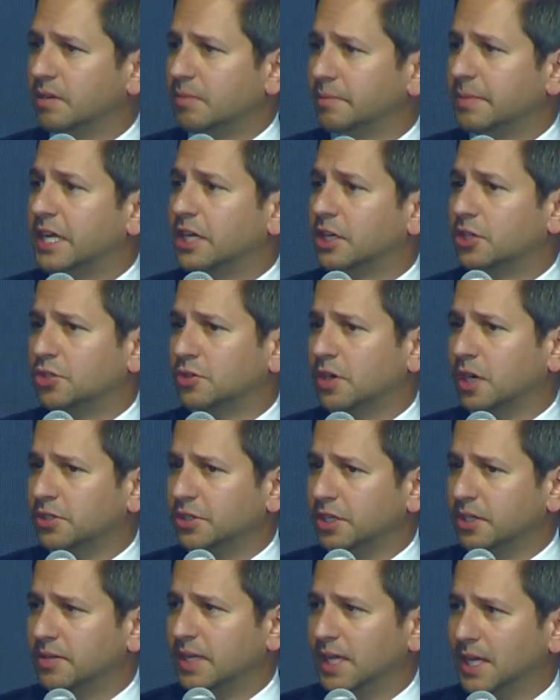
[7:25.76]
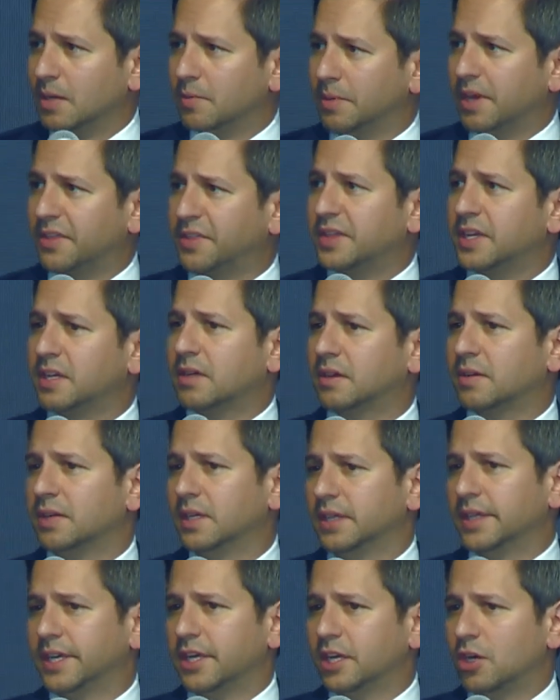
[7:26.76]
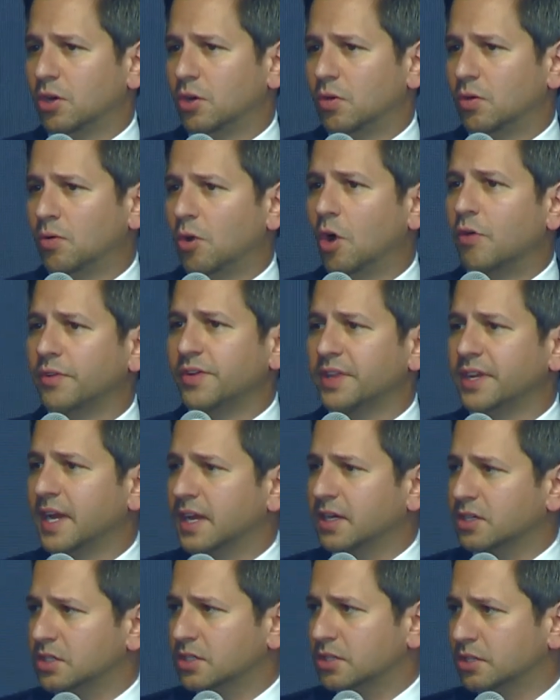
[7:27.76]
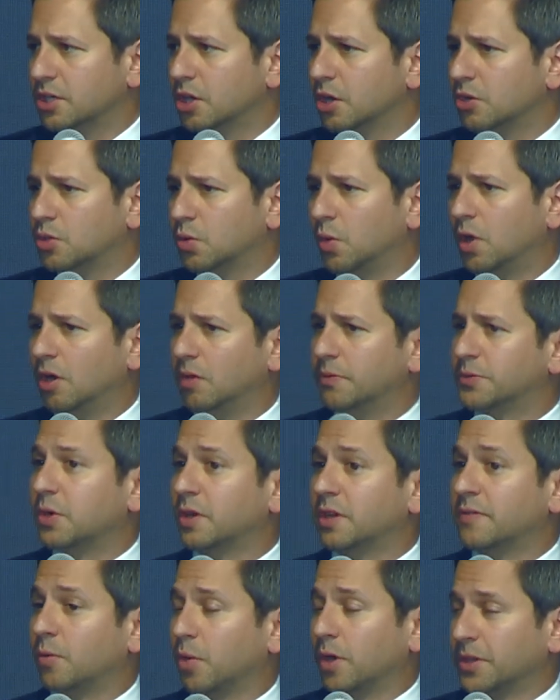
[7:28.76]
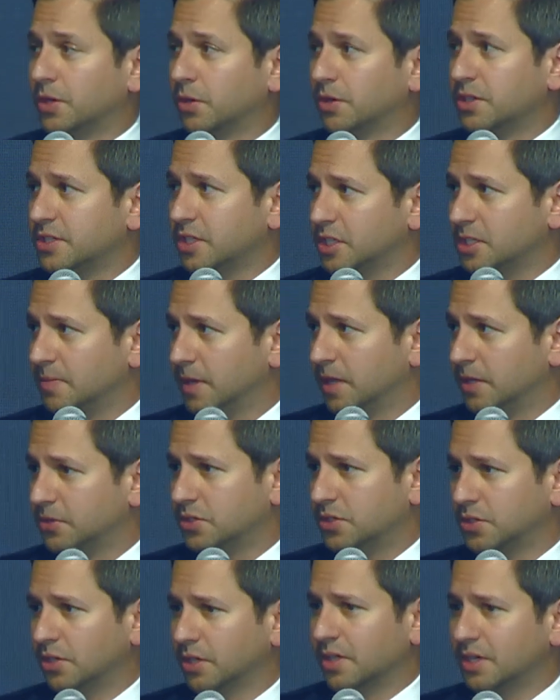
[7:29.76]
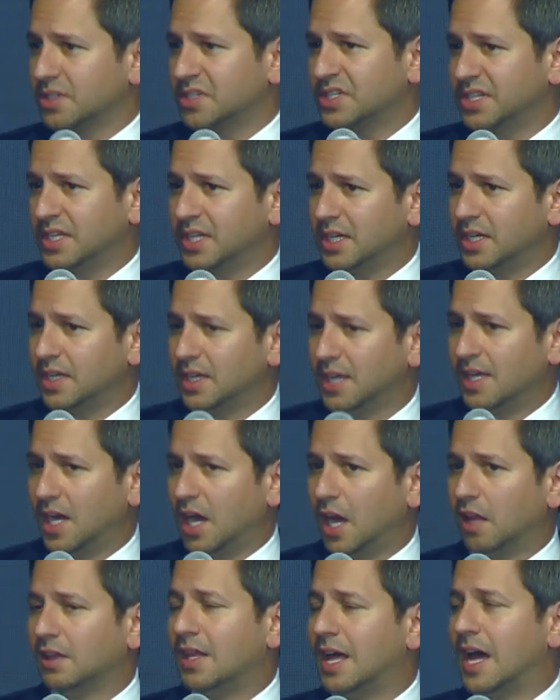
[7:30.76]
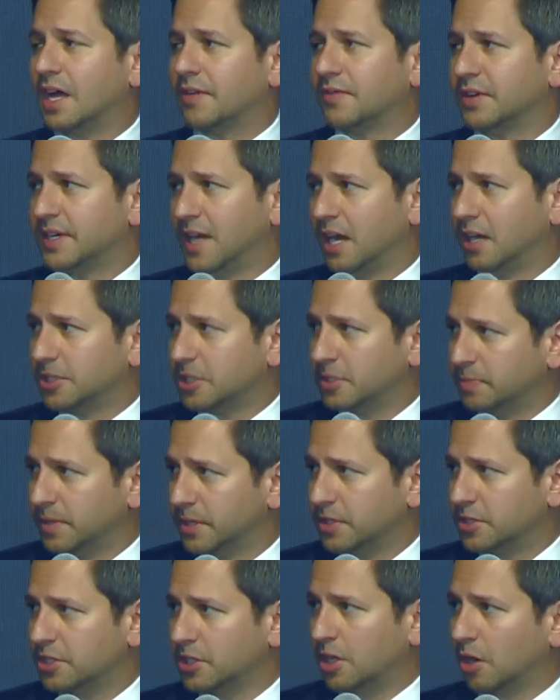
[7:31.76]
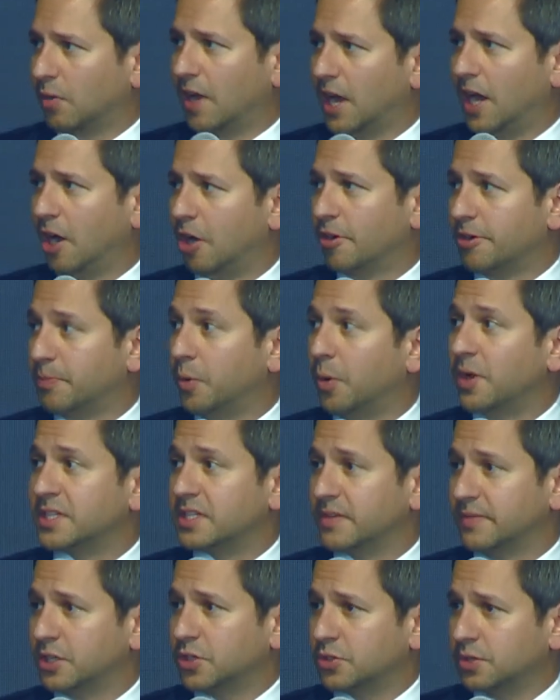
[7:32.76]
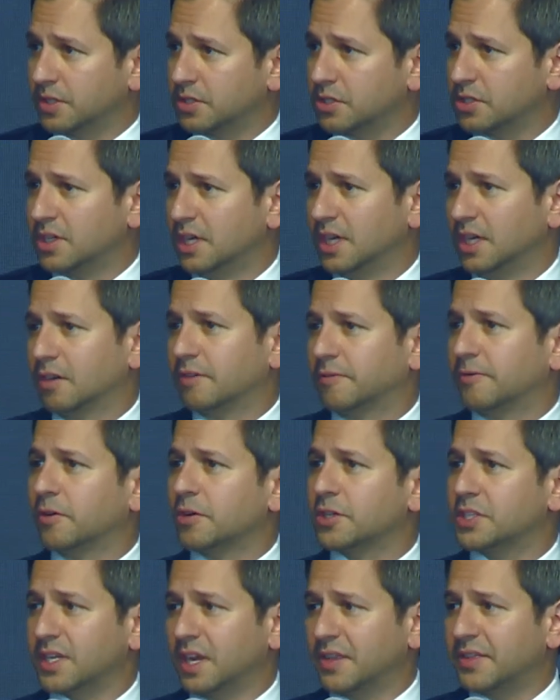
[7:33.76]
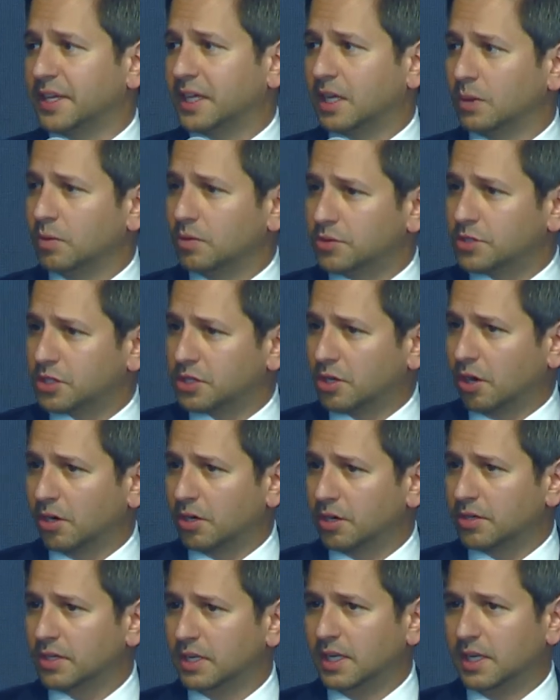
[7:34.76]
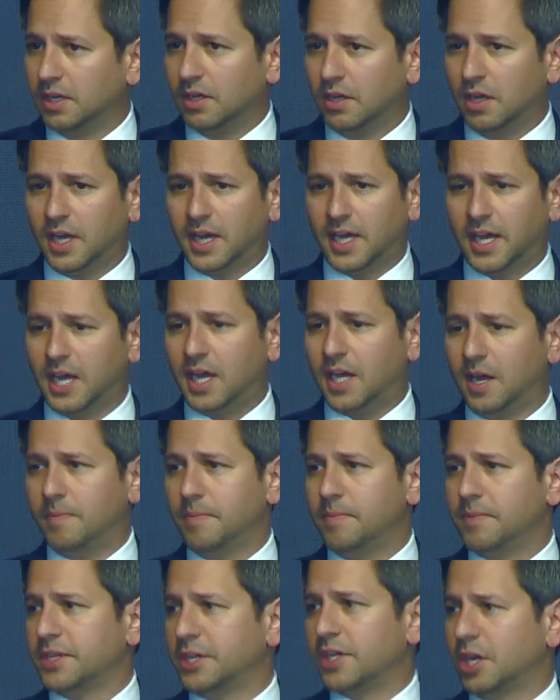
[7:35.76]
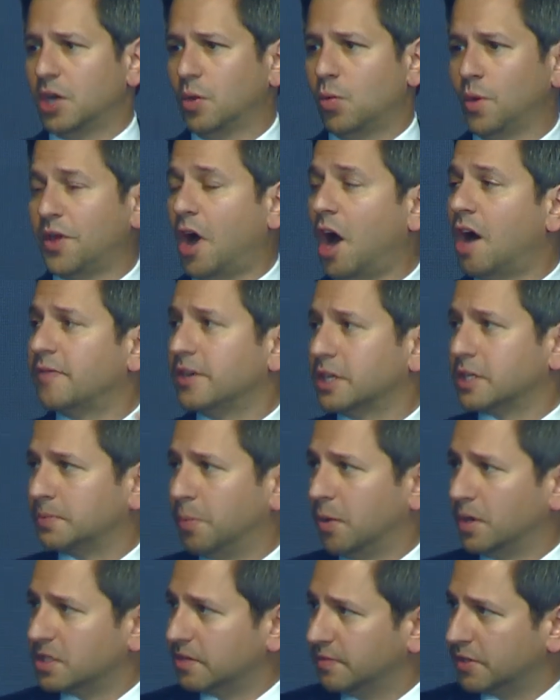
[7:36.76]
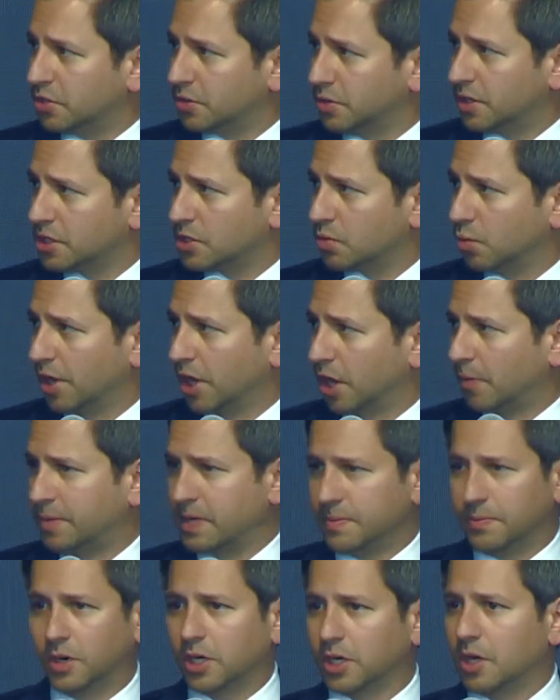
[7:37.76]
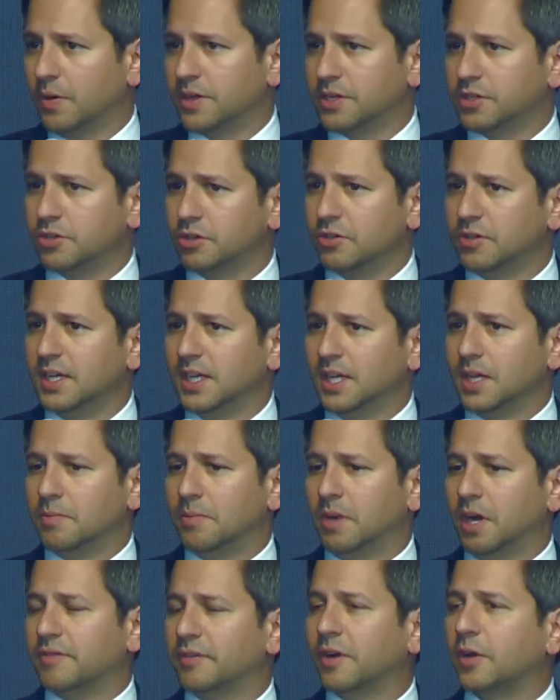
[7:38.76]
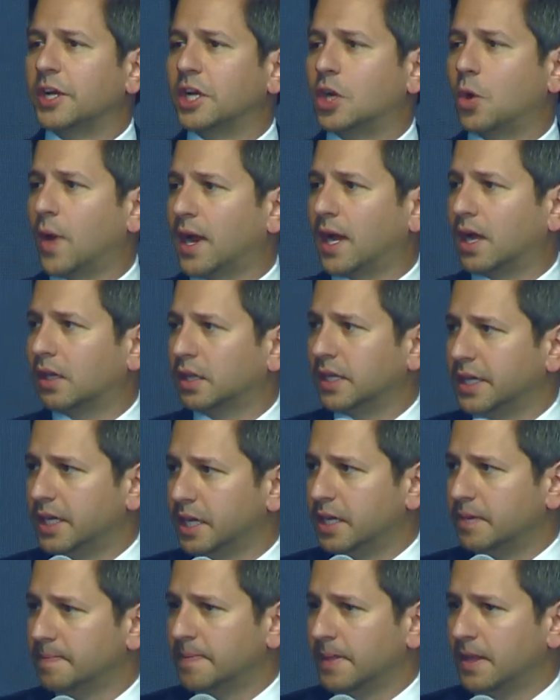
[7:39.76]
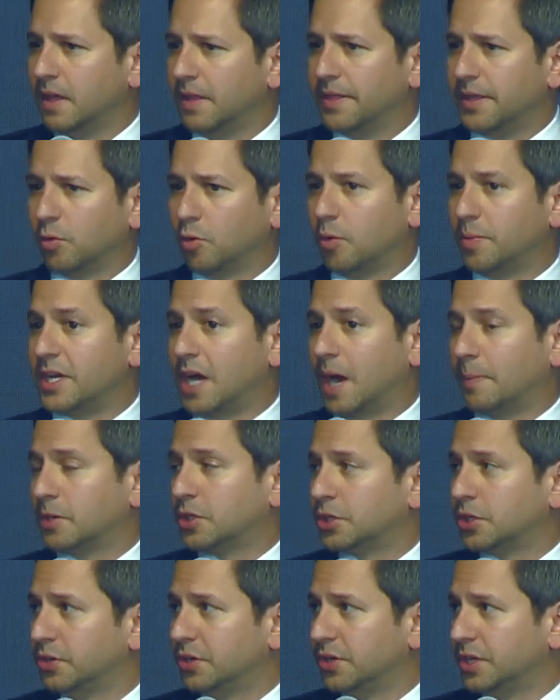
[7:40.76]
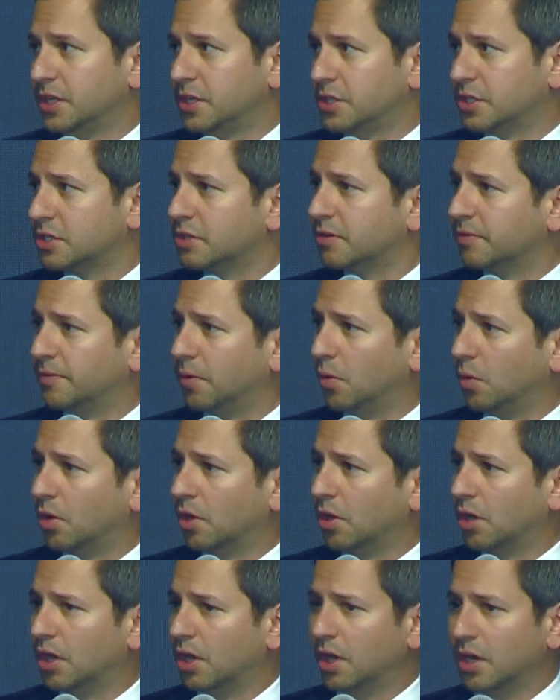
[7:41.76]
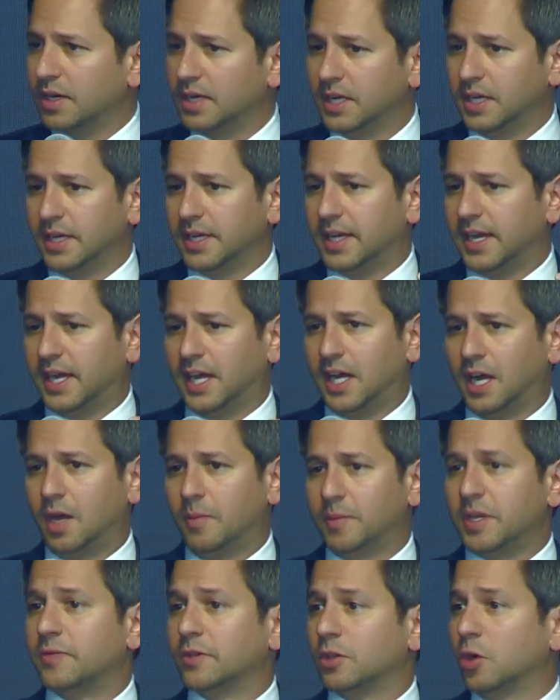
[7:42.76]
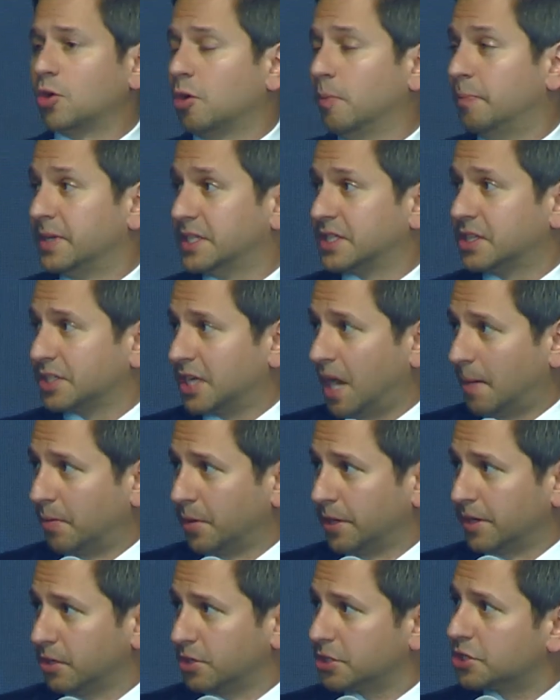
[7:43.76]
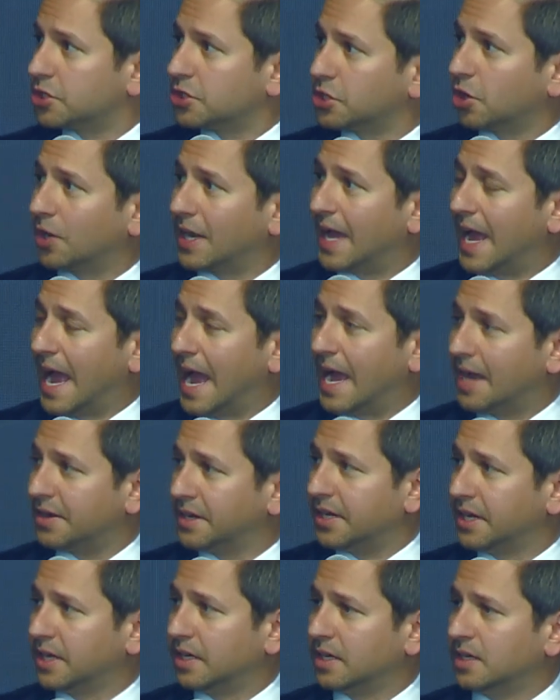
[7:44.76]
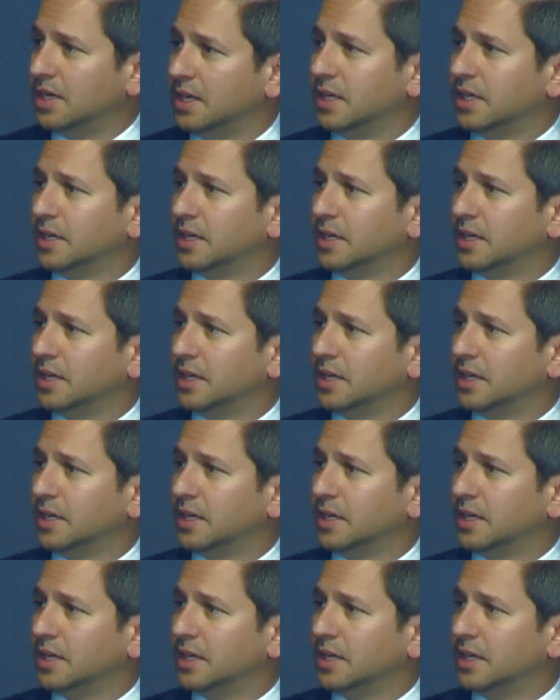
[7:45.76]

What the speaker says: being constructed. But I think over the next 12, 24, 36 months, you're going to see a lot of announcements around points of interest. First, I think it will start with obvious points of interest where people are going to. But very quickly, there will be opportunities for even local business operators to start adding